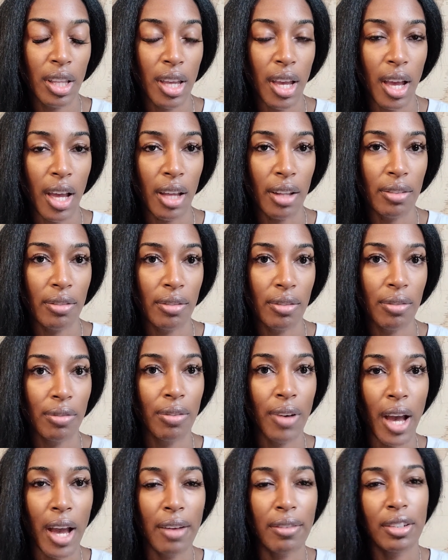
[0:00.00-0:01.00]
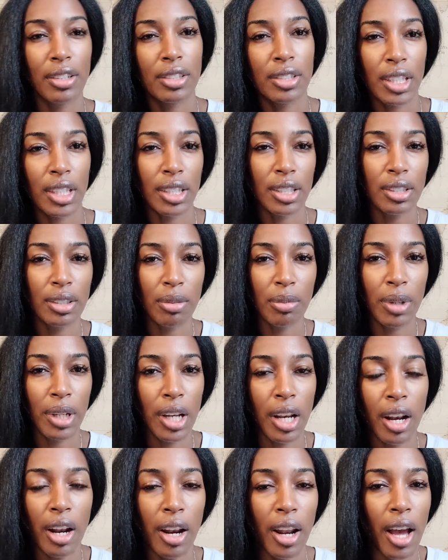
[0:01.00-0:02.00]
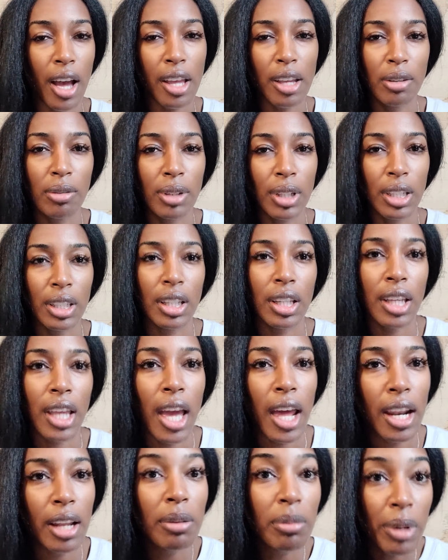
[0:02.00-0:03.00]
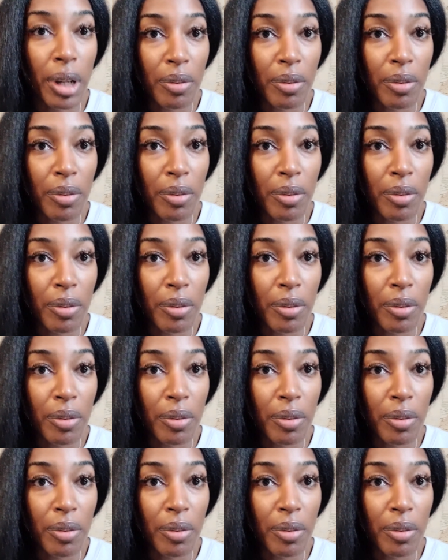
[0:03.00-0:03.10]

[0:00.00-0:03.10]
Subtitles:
Yeah, 5 or 6, depending on how you want to look at it.